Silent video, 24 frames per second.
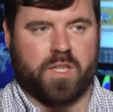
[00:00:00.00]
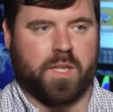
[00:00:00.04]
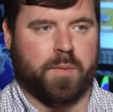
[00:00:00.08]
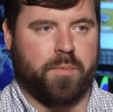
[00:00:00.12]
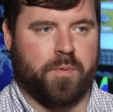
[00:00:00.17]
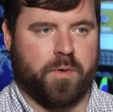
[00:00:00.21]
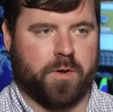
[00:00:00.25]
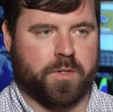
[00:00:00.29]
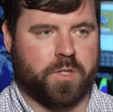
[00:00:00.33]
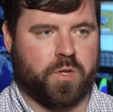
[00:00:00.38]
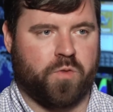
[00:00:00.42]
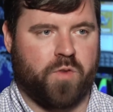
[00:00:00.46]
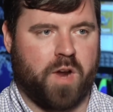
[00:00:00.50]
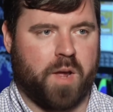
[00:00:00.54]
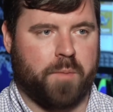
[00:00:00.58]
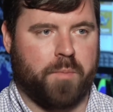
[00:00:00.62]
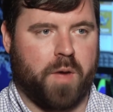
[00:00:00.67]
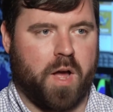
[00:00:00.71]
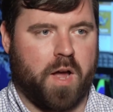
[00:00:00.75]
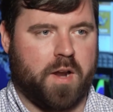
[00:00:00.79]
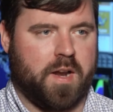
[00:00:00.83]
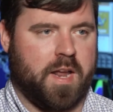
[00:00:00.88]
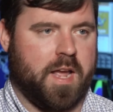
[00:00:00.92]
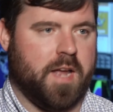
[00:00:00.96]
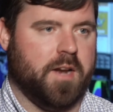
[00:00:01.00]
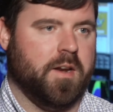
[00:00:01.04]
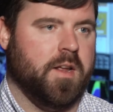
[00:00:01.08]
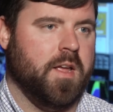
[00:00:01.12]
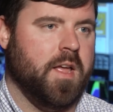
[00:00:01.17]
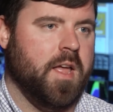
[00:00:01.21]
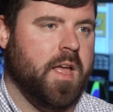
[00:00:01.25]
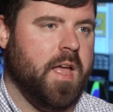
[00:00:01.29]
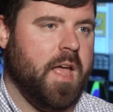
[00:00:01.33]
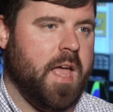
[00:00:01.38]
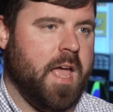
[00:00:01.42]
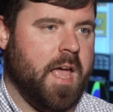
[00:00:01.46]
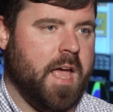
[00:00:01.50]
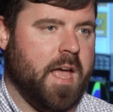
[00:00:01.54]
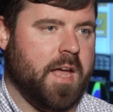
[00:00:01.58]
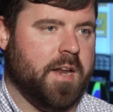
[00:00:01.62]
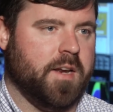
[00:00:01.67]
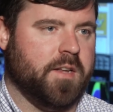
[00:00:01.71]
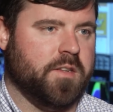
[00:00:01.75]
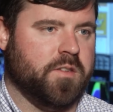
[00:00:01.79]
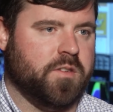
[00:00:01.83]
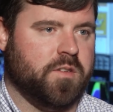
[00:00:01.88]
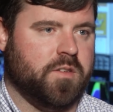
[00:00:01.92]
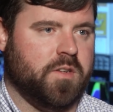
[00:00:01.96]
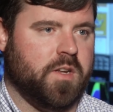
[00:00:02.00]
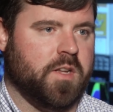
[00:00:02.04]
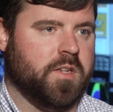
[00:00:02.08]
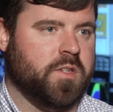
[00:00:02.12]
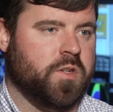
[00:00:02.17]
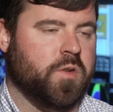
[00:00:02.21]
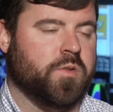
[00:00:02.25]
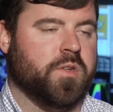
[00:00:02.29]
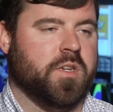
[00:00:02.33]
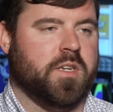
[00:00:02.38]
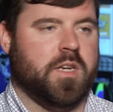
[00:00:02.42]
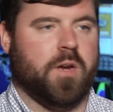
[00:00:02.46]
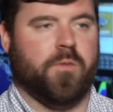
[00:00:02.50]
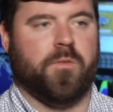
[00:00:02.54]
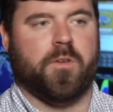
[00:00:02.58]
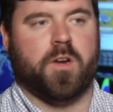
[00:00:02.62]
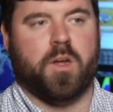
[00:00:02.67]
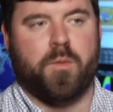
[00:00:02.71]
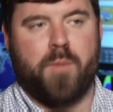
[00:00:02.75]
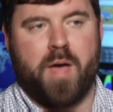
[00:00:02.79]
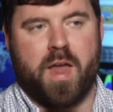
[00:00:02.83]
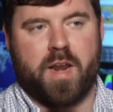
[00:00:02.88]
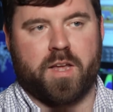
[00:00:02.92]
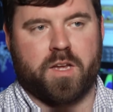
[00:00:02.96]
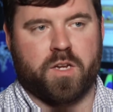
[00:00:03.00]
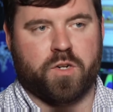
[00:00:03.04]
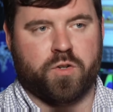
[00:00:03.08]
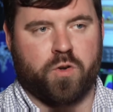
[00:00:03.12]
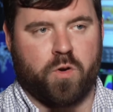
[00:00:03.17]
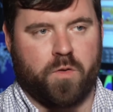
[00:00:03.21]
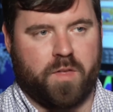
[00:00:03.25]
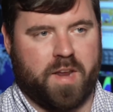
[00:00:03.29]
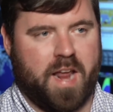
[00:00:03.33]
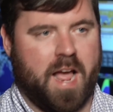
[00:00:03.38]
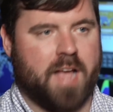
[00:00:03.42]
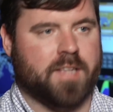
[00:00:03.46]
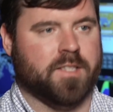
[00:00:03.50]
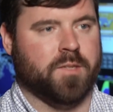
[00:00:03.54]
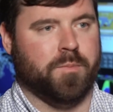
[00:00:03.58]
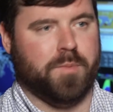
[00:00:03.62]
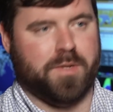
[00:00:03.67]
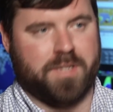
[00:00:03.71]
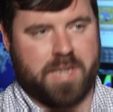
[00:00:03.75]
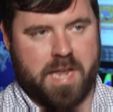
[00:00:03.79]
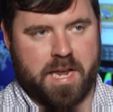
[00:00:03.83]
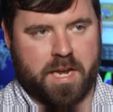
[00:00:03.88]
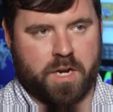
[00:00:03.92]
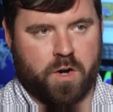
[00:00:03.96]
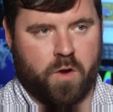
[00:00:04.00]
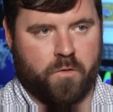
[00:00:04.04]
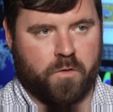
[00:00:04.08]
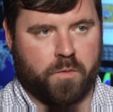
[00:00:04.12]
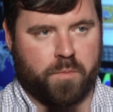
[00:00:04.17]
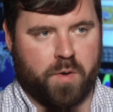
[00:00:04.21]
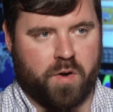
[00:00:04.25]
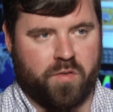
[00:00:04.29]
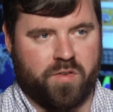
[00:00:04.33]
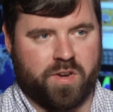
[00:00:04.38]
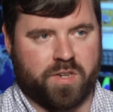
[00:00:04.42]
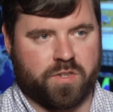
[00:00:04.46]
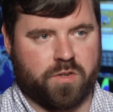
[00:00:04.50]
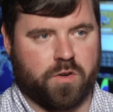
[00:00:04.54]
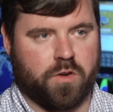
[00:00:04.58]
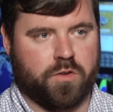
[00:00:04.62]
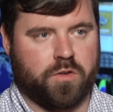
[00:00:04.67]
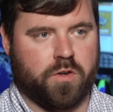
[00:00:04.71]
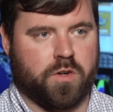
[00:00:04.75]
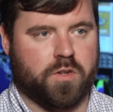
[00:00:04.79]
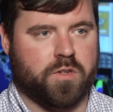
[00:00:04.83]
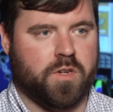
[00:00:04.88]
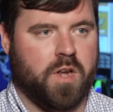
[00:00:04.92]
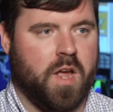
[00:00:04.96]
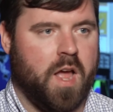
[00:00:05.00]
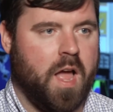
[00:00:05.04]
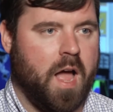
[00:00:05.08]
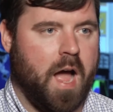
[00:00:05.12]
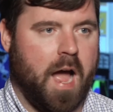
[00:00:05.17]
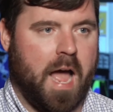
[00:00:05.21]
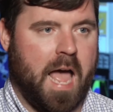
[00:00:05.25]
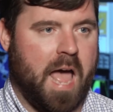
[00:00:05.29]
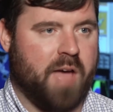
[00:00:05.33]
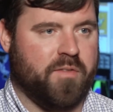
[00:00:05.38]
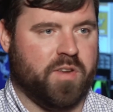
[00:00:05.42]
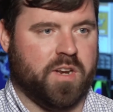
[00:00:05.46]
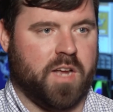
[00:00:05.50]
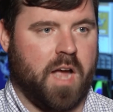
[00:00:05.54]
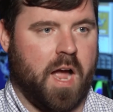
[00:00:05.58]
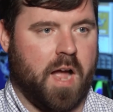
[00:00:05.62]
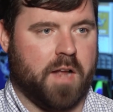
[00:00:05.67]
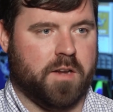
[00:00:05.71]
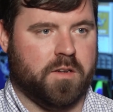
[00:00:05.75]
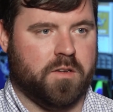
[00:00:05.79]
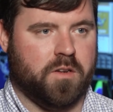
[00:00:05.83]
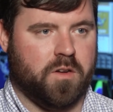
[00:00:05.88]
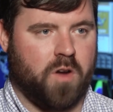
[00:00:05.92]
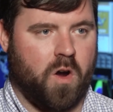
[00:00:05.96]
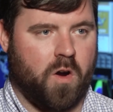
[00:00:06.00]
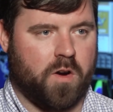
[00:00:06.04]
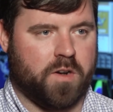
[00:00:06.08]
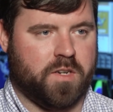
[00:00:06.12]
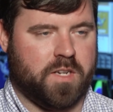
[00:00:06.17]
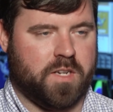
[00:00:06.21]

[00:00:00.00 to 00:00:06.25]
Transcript: the Persirai botnet and is, is using different command and control that hasn't been taken over by researchers. I haven't got hard